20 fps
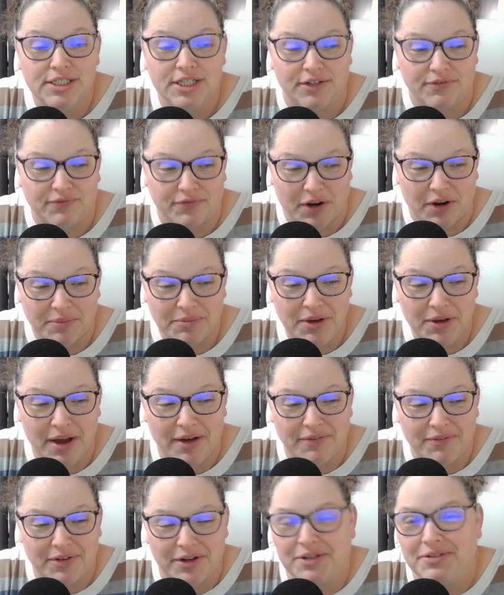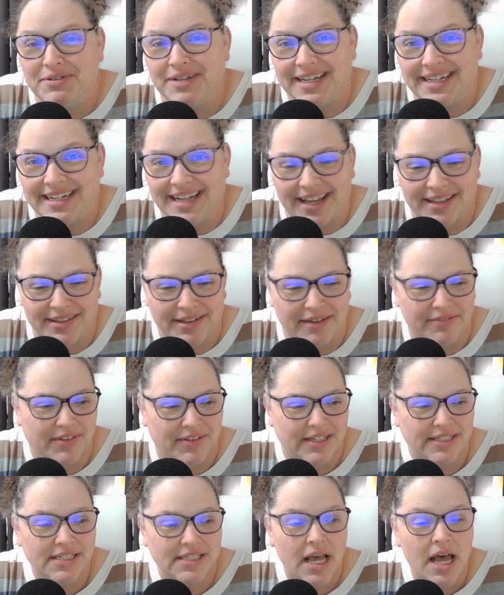confirm you have what you need. I love
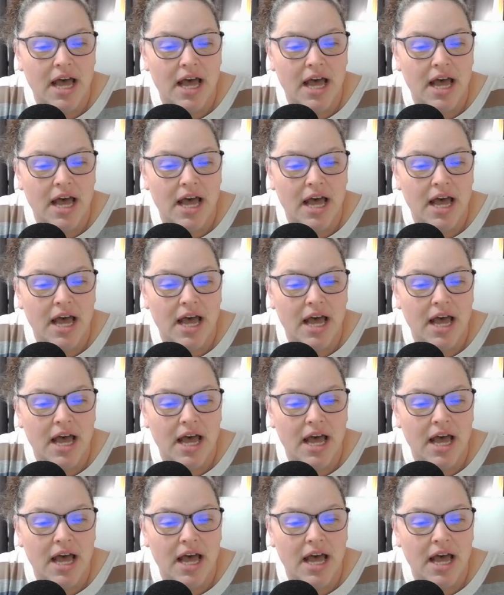this.